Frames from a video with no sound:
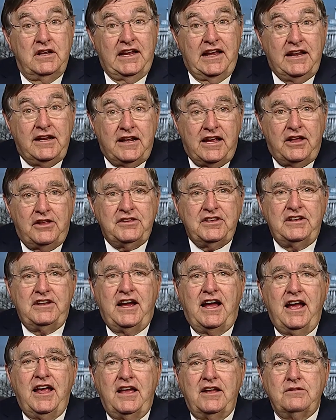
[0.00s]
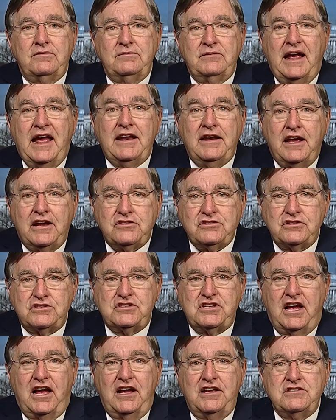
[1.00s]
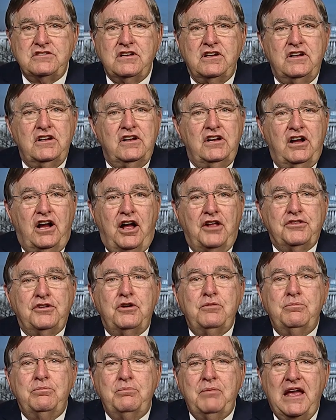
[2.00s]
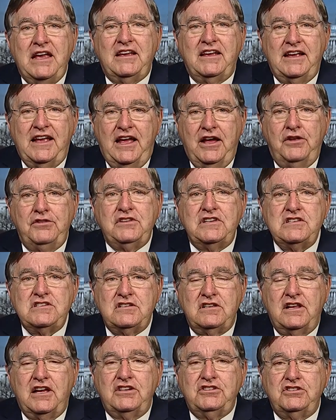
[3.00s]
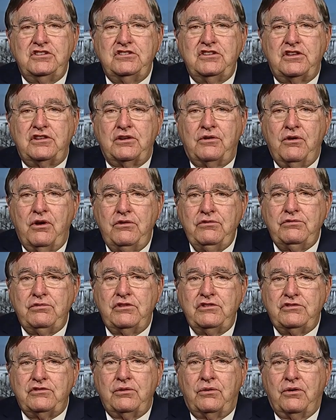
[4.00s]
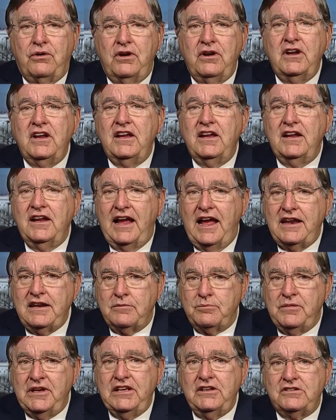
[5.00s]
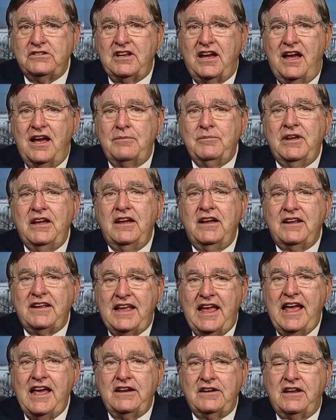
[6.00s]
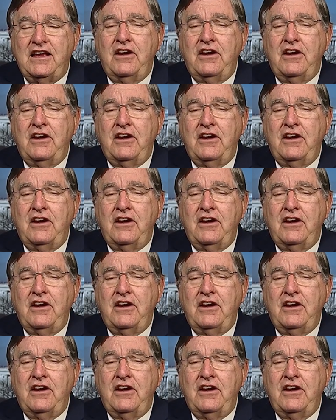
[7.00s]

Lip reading: Eat a healthy diet and exercise. Although making healthy selections at the grocery store and at mealtime can't